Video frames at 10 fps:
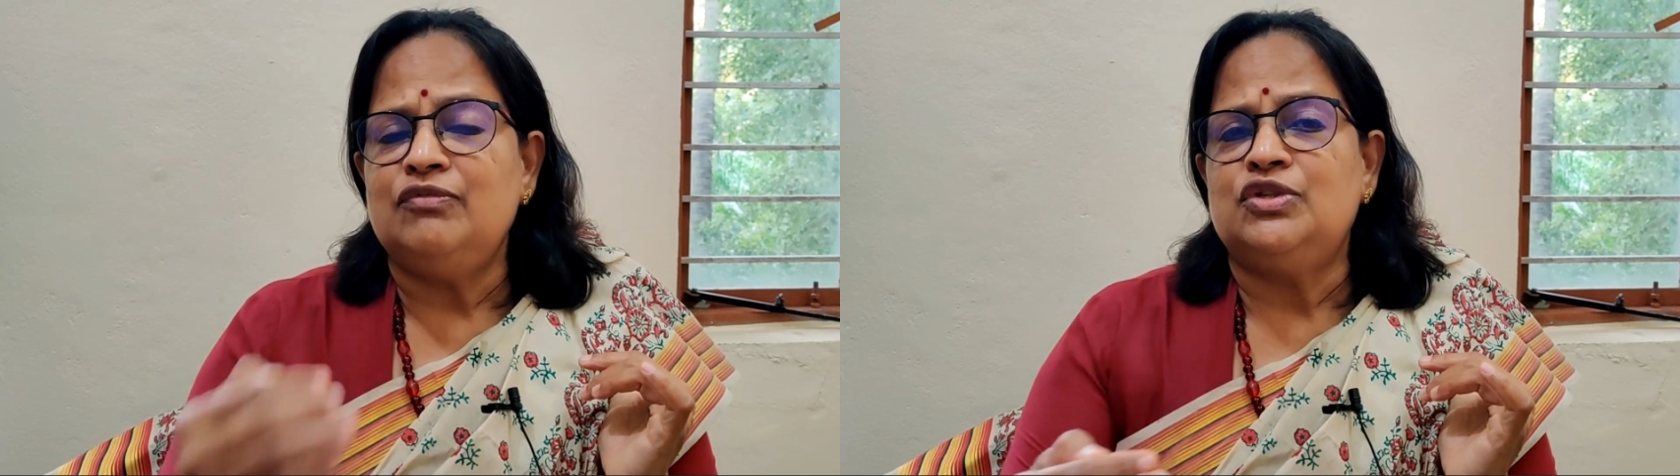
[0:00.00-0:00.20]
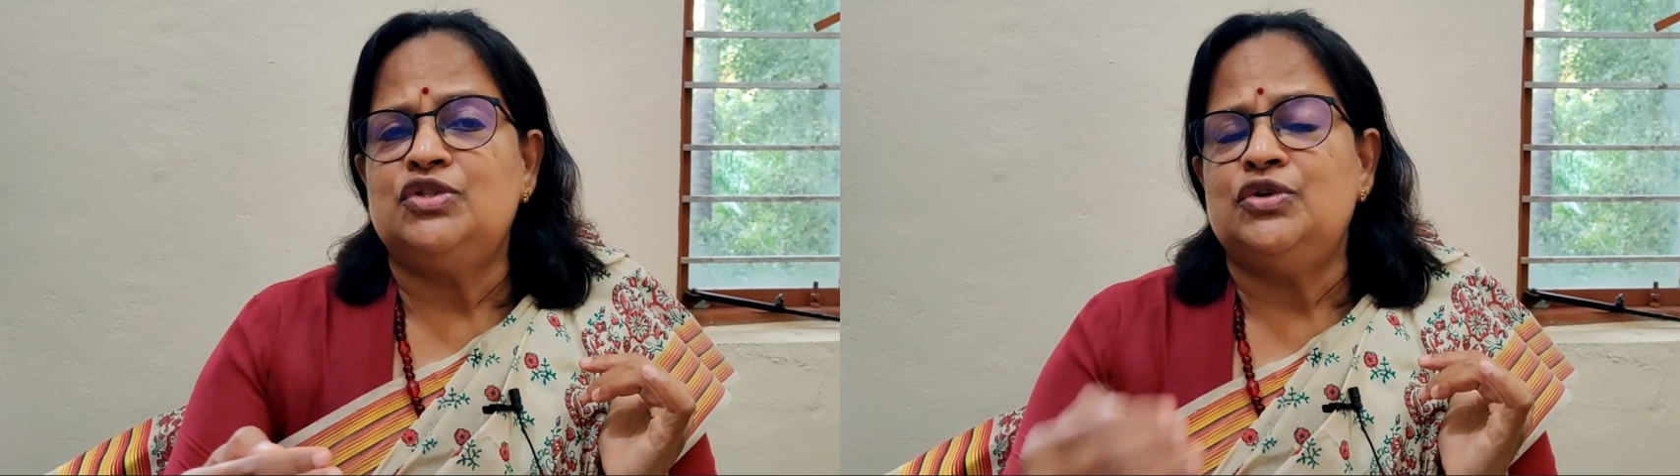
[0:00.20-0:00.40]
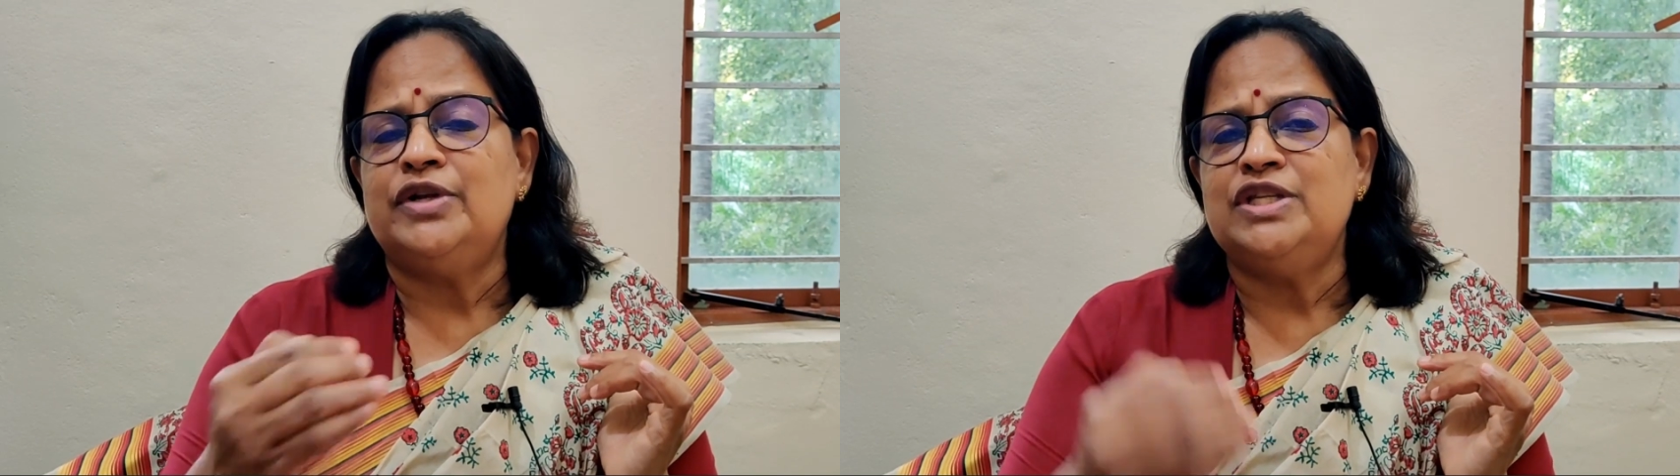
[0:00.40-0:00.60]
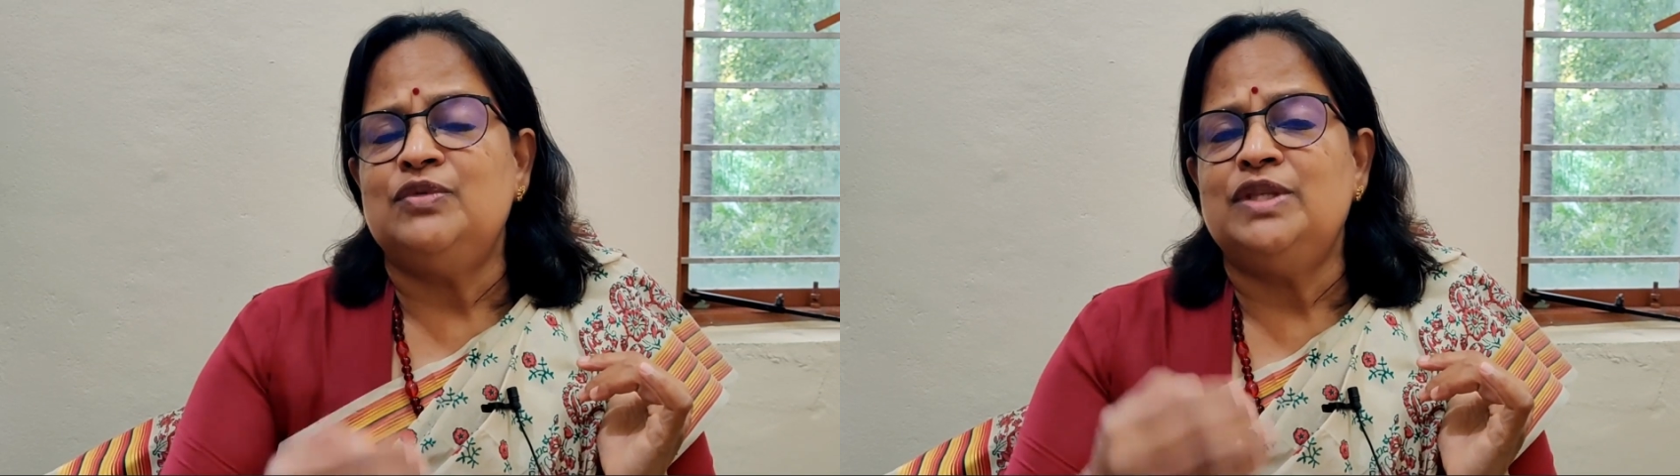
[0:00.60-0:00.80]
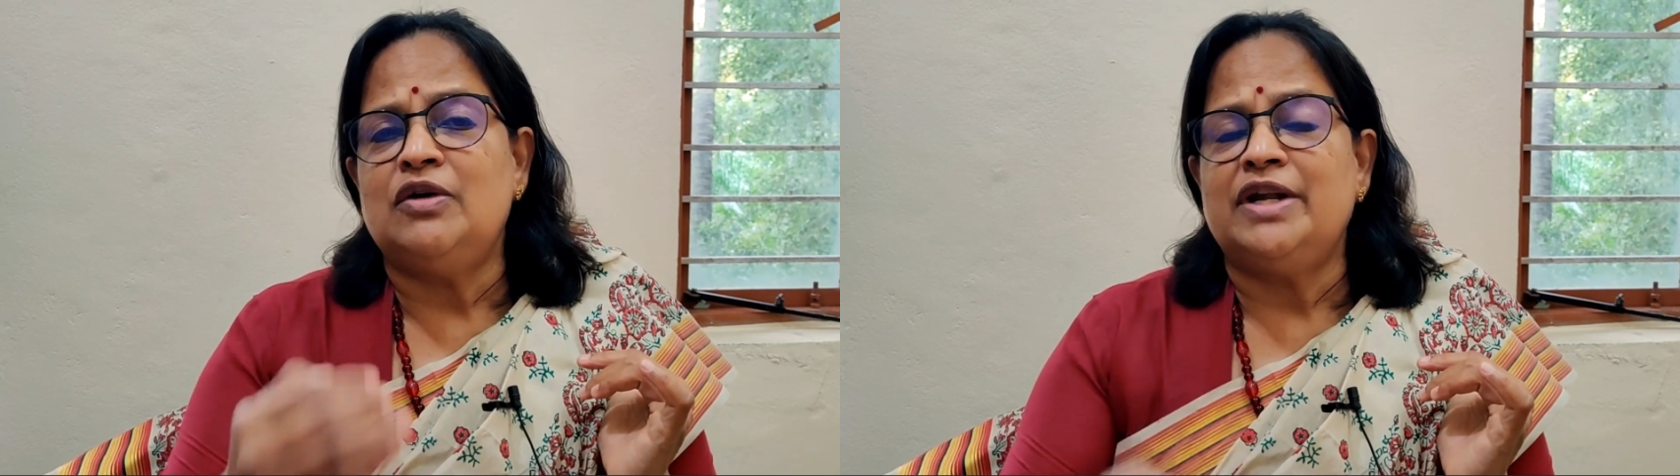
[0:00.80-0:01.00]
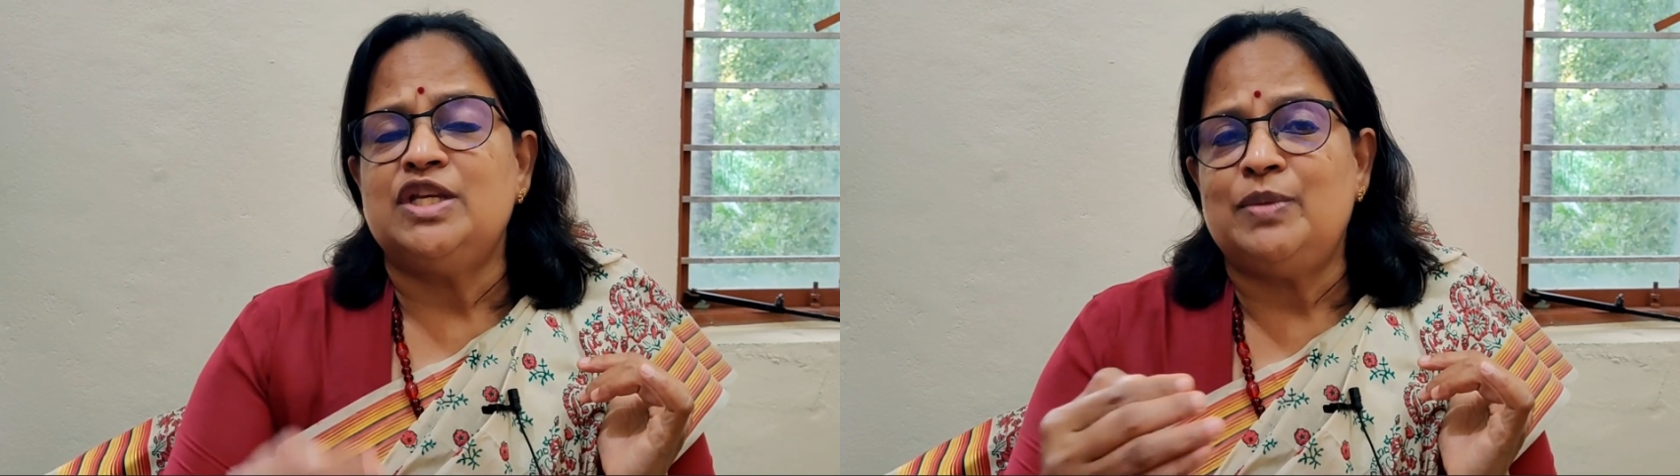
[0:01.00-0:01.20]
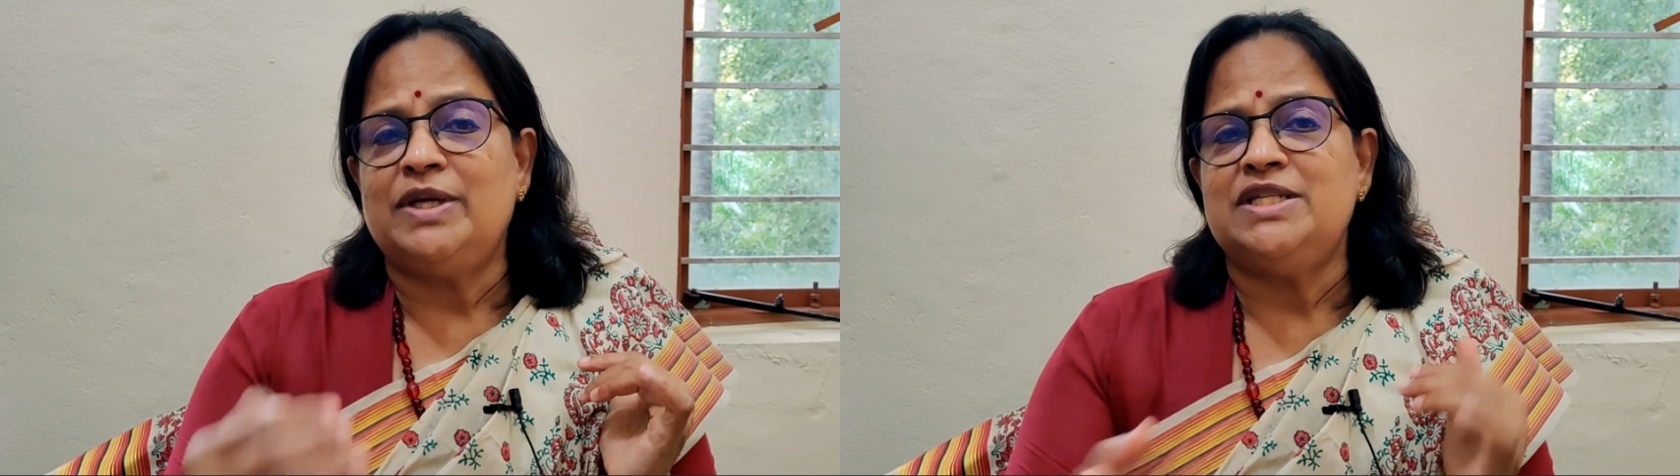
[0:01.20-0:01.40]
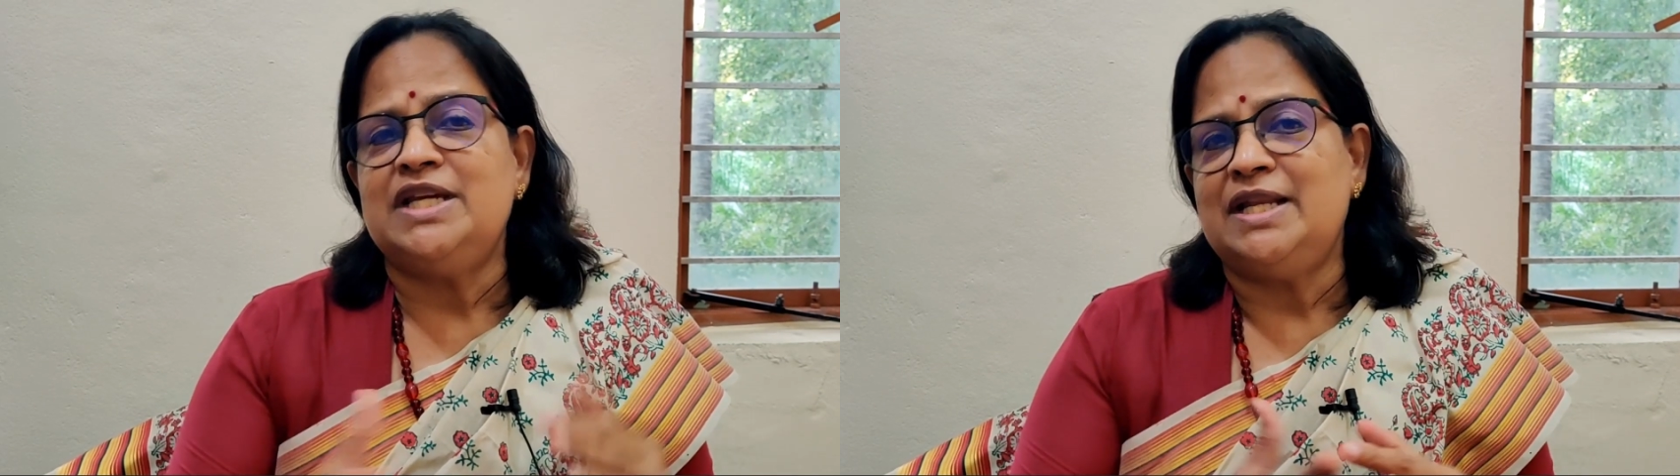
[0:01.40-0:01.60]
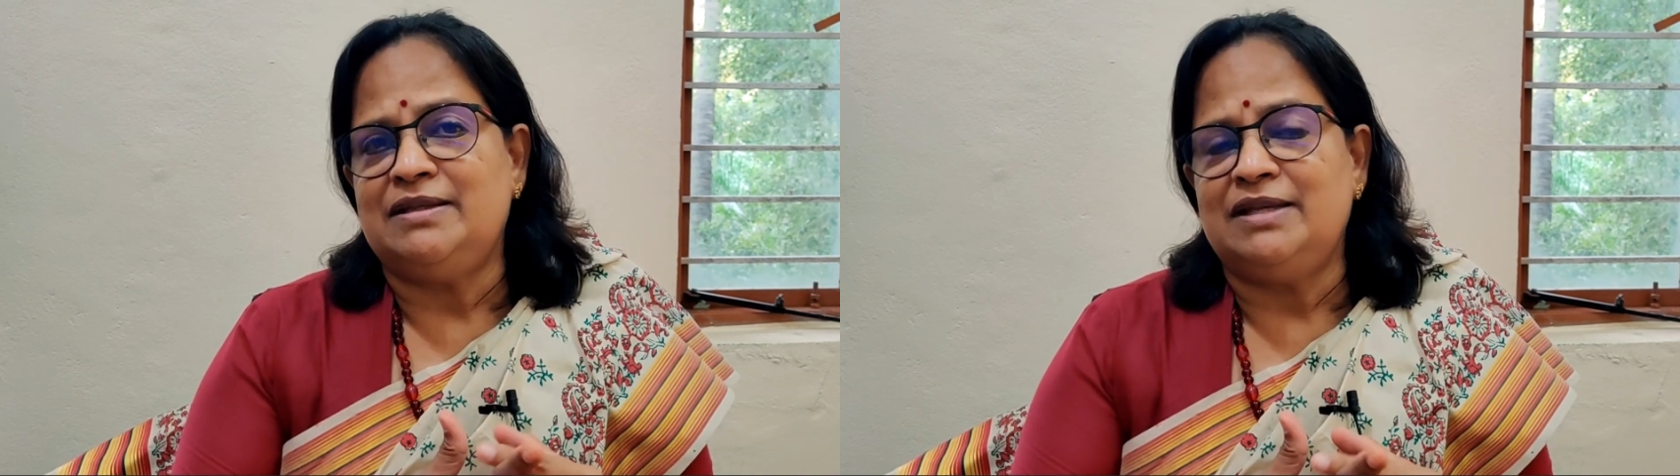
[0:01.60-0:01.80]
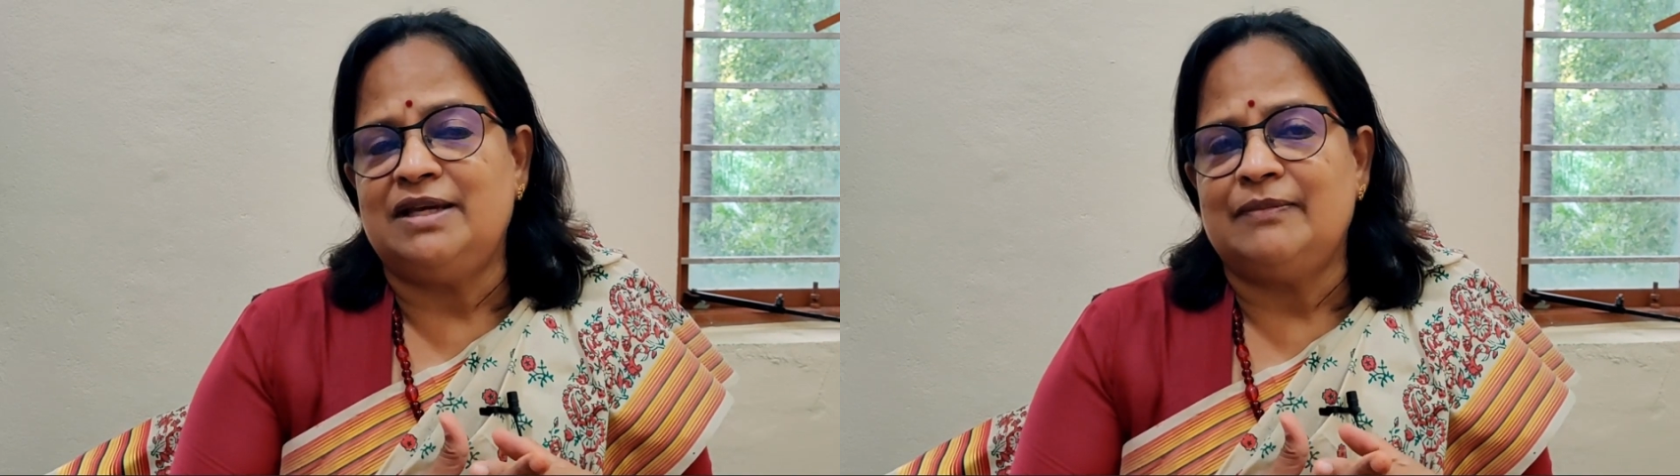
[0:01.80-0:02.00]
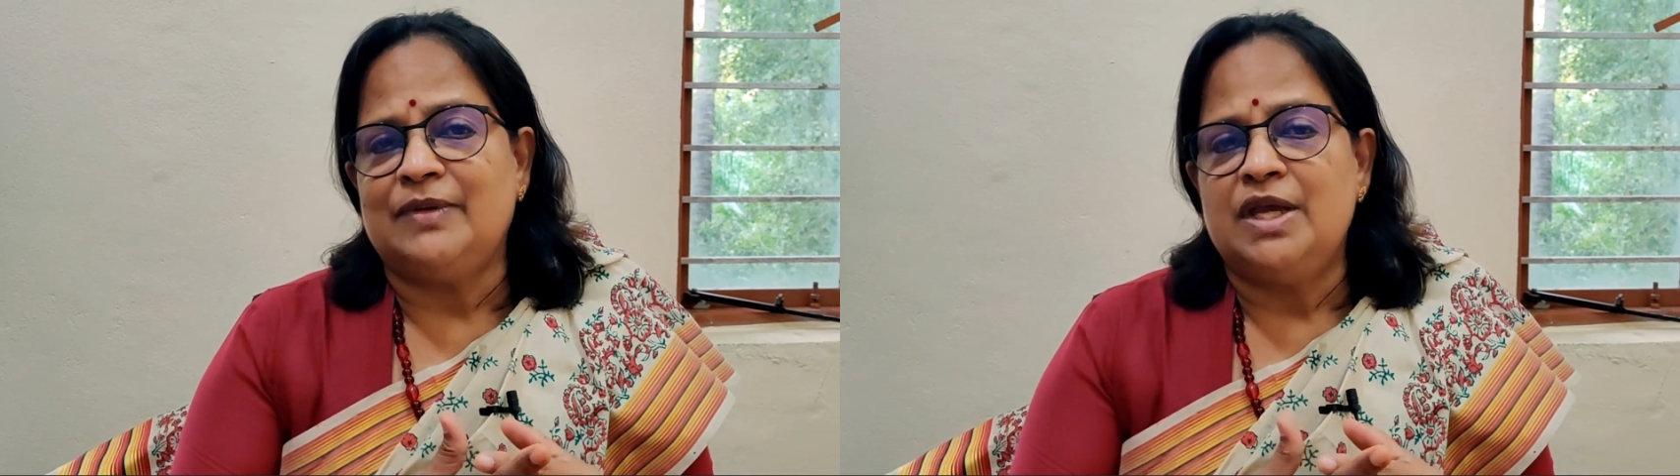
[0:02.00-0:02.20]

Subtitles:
for students without expecting anything.